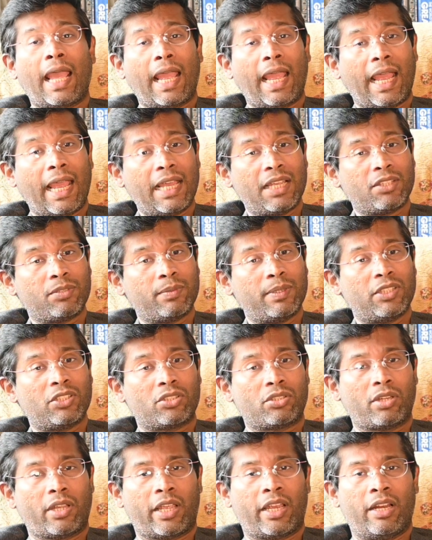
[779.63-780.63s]
As we
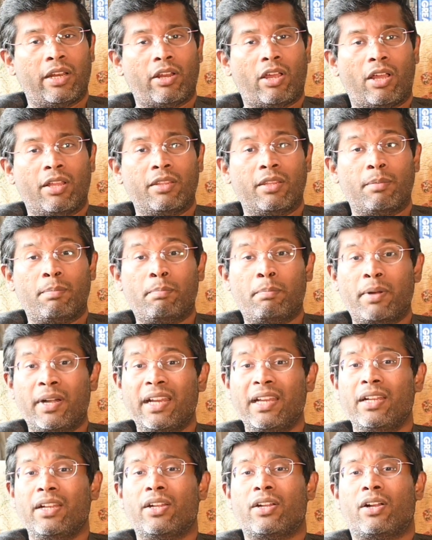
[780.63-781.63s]
stand on the
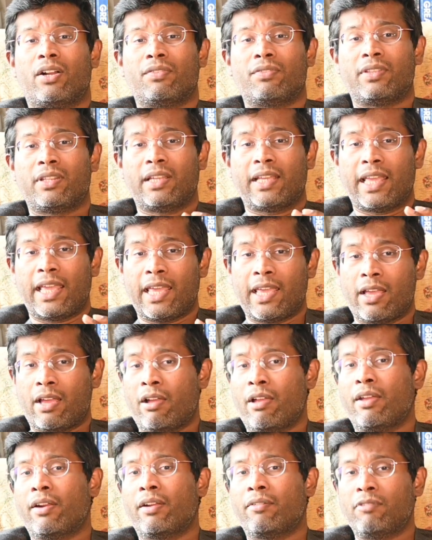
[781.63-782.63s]
brink of the
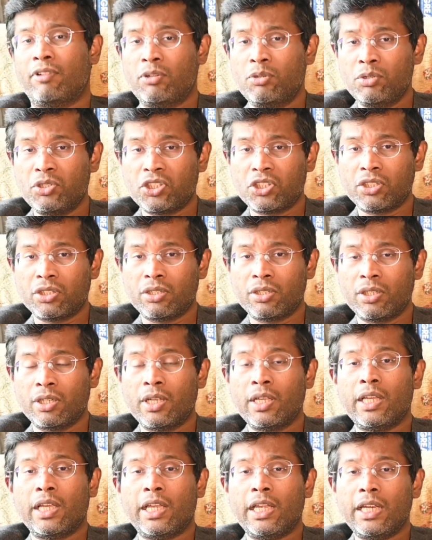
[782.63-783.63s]
AI revolution,
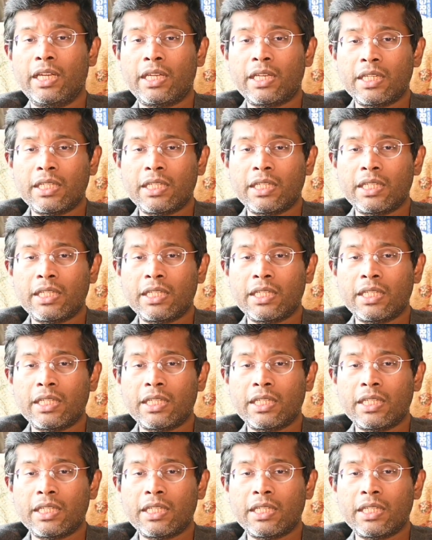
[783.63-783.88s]
it